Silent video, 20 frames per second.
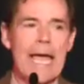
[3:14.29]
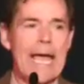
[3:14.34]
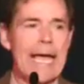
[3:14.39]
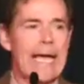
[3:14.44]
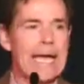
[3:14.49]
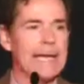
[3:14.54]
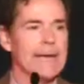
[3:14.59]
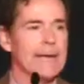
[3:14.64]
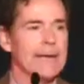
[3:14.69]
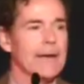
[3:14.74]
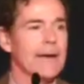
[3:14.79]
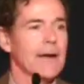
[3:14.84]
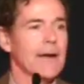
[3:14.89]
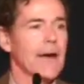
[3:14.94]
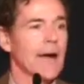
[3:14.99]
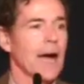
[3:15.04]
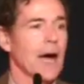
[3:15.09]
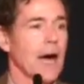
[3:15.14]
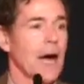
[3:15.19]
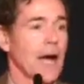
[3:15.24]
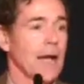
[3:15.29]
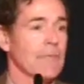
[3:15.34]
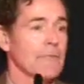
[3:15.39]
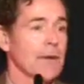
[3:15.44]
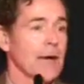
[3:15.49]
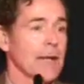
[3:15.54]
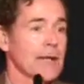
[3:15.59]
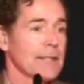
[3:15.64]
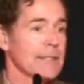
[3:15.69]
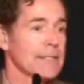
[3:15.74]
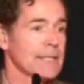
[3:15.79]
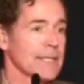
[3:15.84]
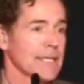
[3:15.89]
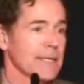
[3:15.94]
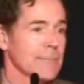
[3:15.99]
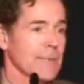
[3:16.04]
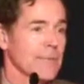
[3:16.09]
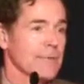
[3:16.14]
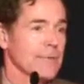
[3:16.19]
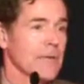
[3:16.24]
And I've got a
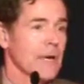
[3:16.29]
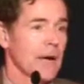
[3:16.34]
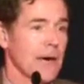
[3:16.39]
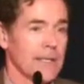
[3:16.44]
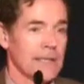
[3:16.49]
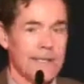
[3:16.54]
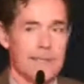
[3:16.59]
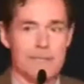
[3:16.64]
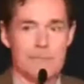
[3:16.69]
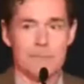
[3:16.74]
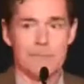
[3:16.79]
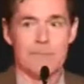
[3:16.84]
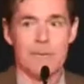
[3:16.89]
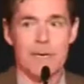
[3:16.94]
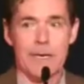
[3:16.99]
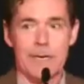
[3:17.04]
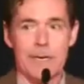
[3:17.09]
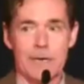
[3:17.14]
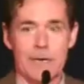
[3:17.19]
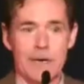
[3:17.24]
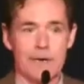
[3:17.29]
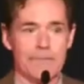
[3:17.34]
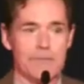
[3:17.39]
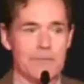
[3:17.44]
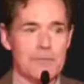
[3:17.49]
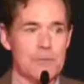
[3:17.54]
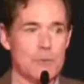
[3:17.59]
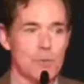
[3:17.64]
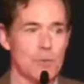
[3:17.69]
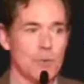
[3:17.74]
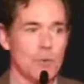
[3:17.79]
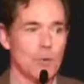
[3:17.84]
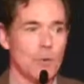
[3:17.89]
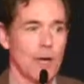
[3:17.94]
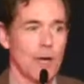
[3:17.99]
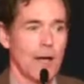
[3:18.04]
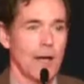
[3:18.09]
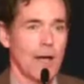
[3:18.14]
team of colleagues at my office who,